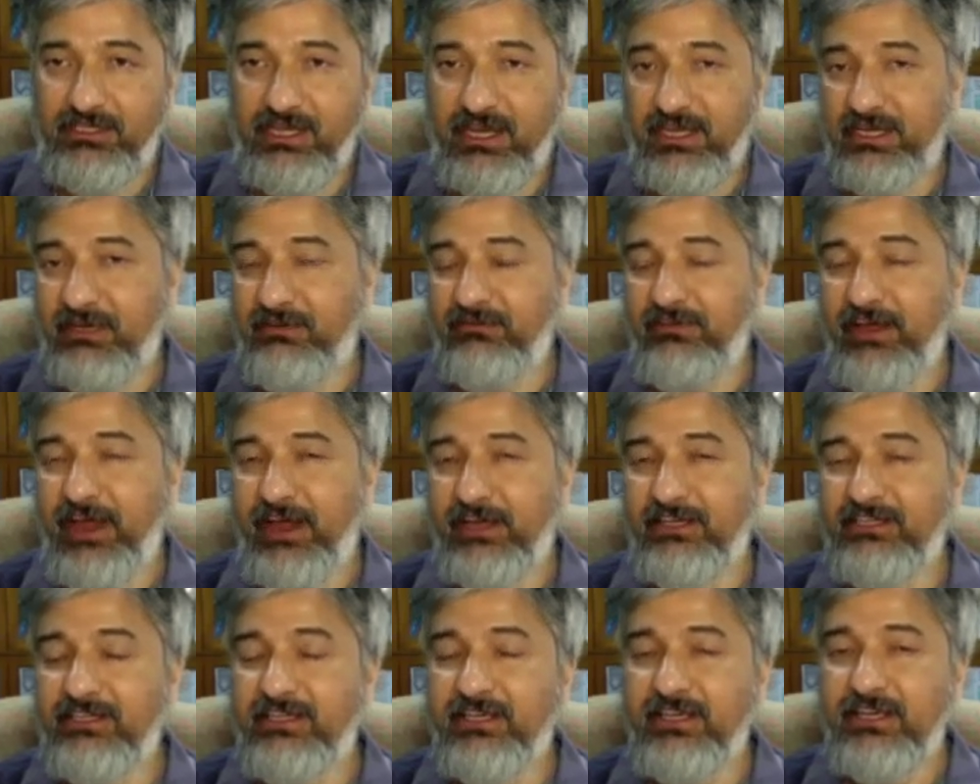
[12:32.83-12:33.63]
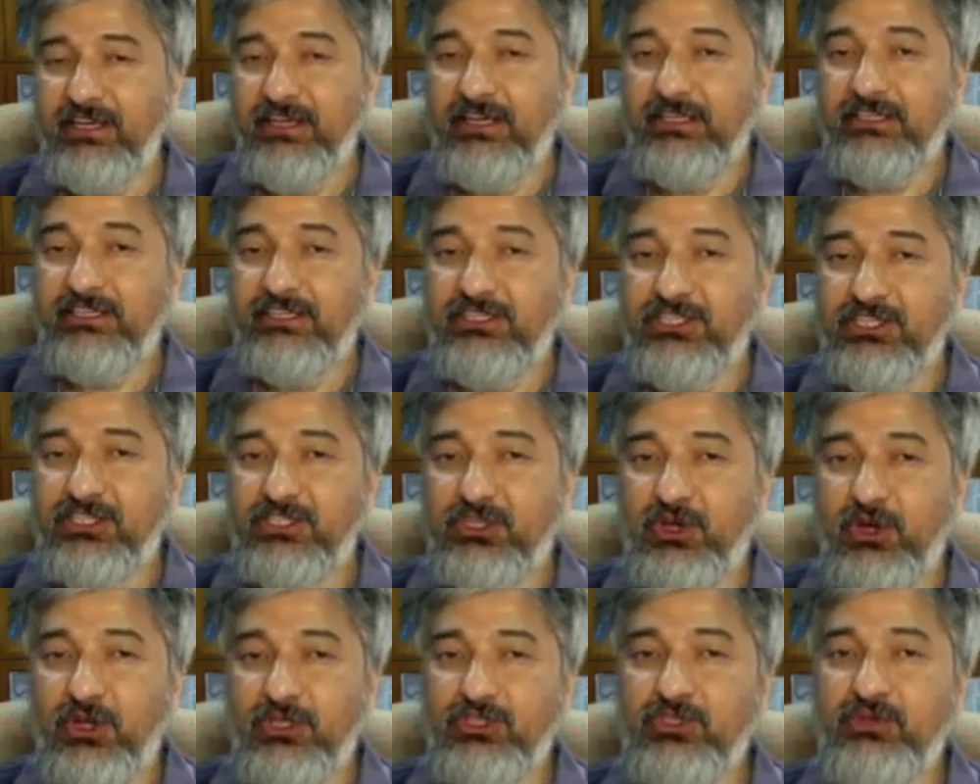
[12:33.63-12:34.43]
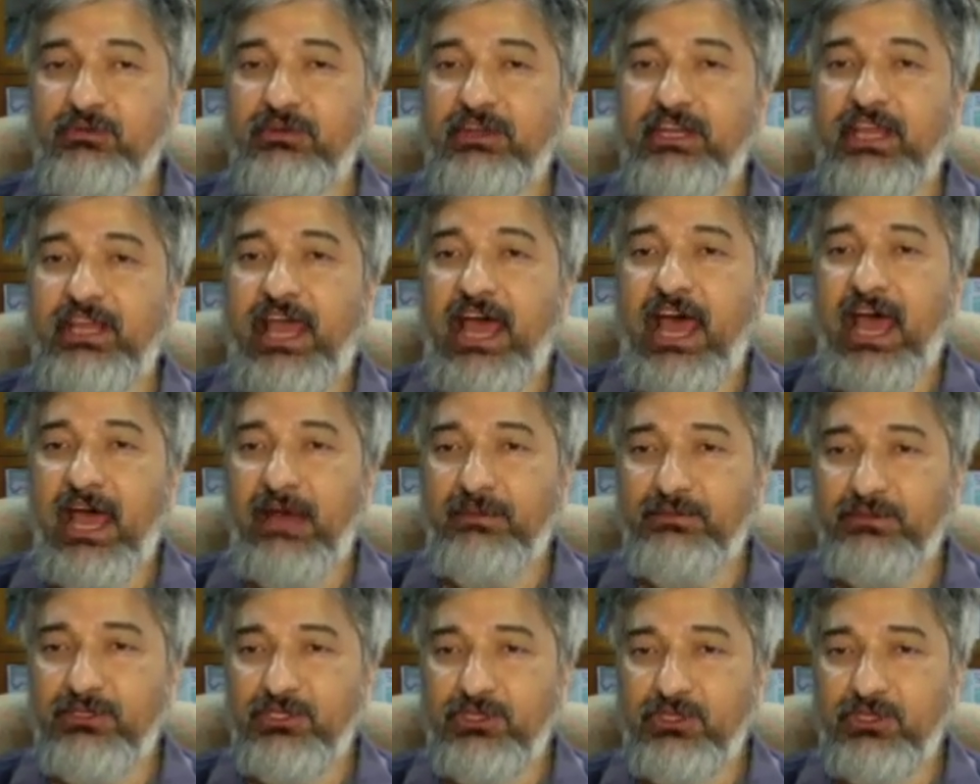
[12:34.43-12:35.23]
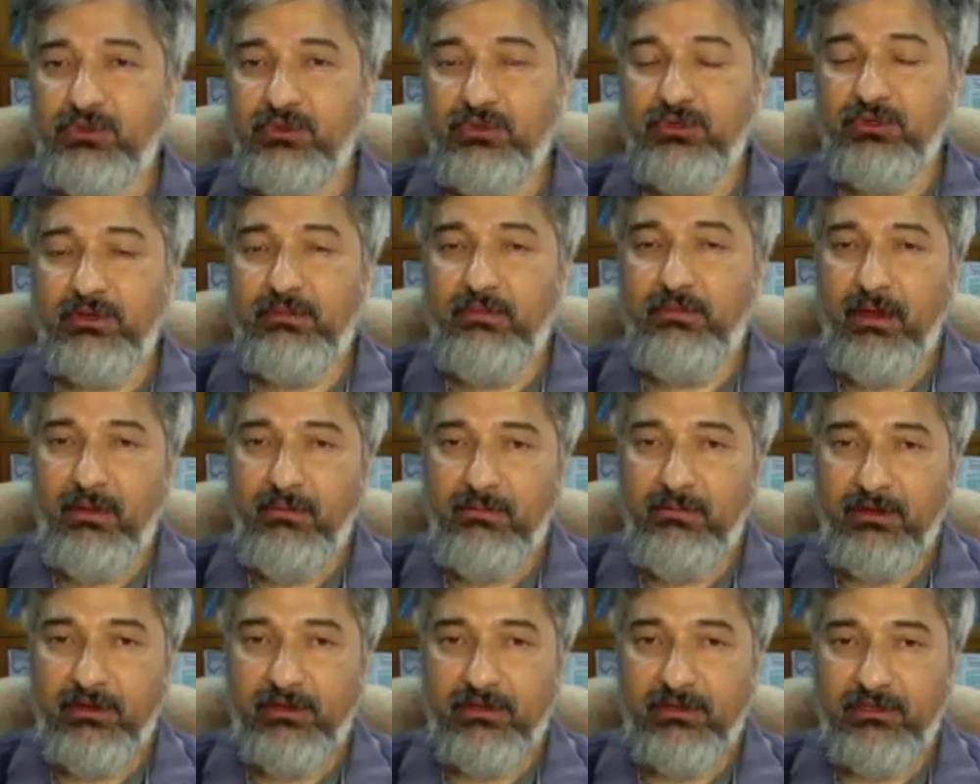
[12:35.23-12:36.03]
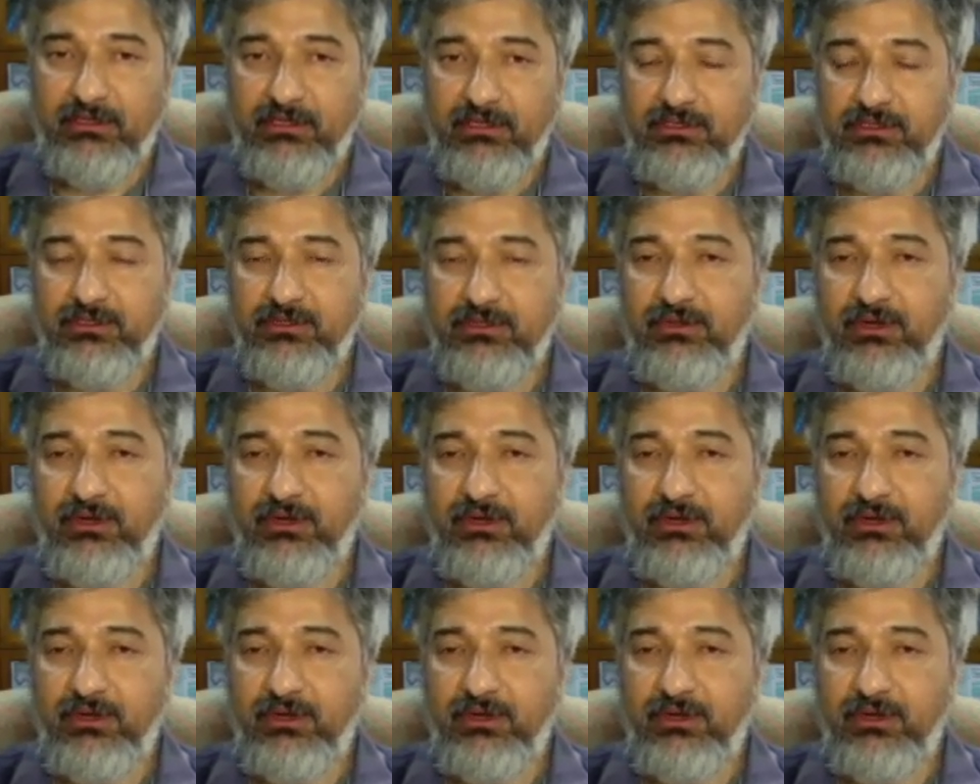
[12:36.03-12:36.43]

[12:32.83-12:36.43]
And in fact, this is also very apt to remember Dr.